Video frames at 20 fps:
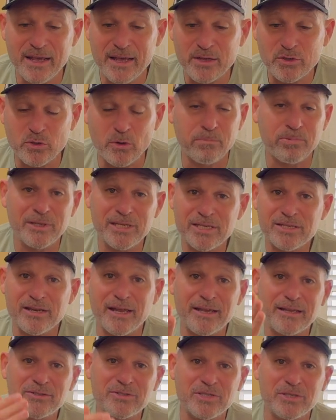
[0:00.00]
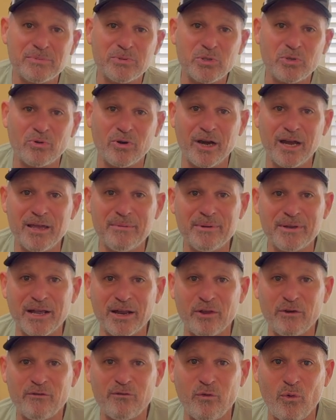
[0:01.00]
So please like and subscribe, and I
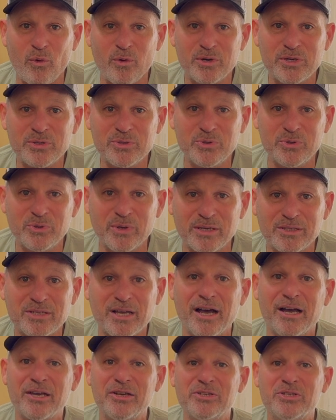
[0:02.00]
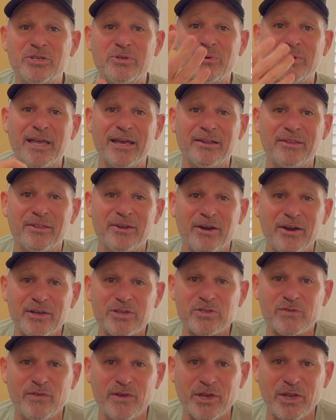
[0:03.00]
look forward to talking to you again in the
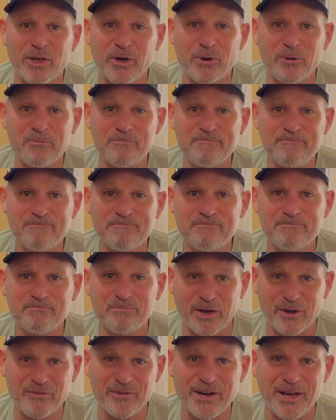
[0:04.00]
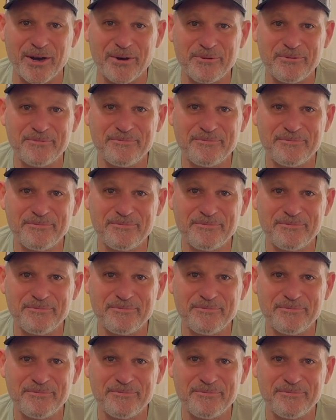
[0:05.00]
next video. Bye for now.